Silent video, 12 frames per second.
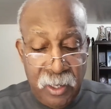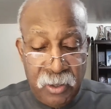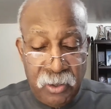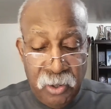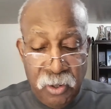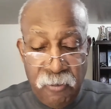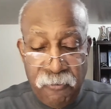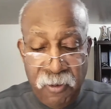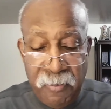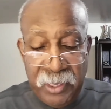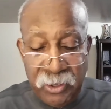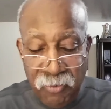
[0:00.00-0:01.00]
doth turn
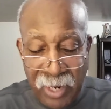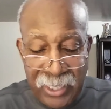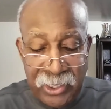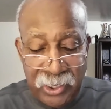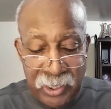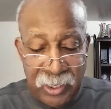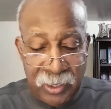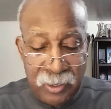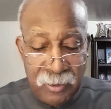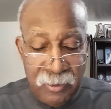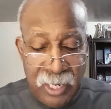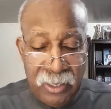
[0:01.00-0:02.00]
from his
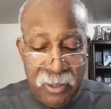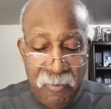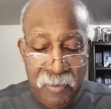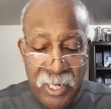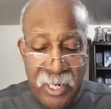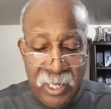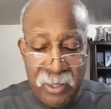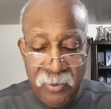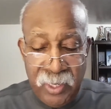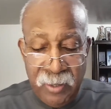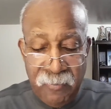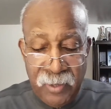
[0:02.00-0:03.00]
righteousness and commit
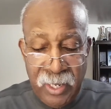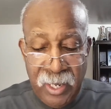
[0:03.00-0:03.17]
iniquity,